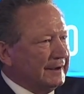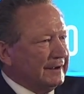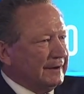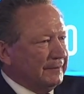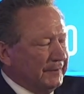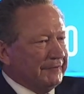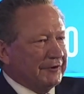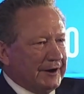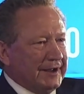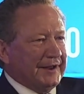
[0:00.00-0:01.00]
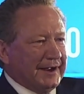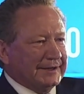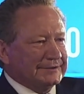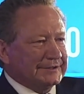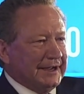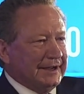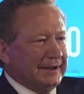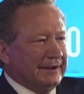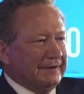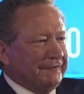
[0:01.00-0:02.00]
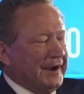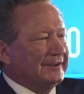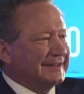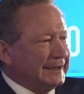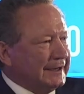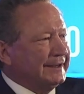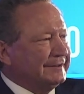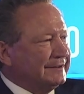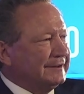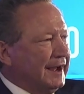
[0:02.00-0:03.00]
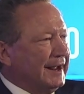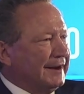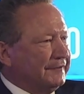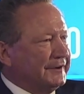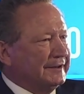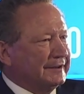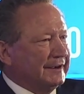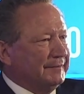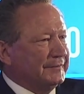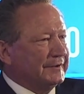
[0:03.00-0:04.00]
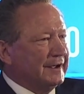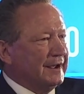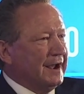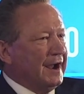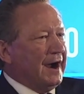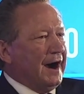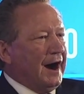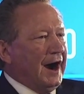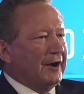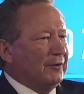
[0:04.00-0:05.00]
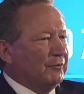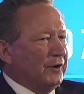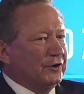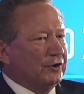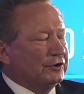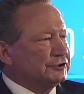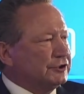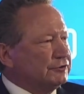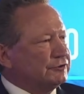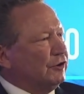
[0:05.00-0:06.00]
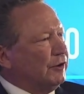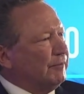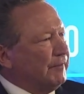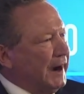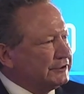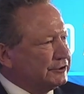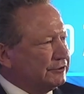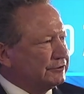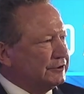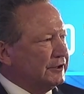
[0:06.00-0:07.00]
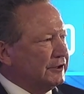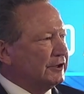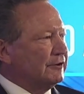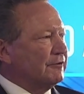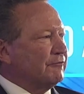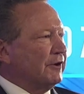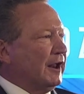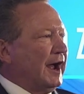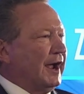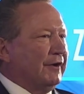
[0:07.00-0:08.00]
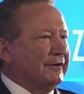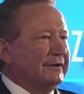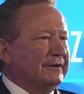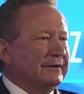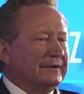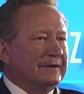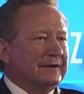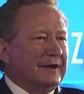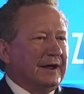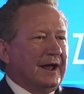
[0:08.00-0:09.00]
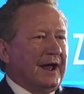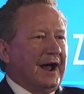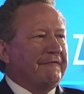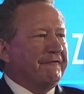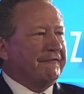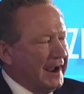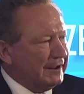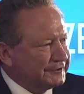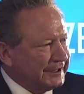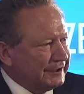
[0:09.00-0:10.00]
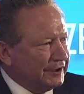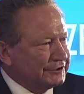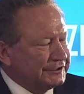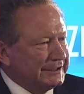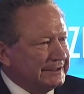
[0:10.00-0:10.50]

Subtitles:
we've agreed that I can say fails at least 9 out of 10 times. I don't want your children or my children to rely on a failed technology.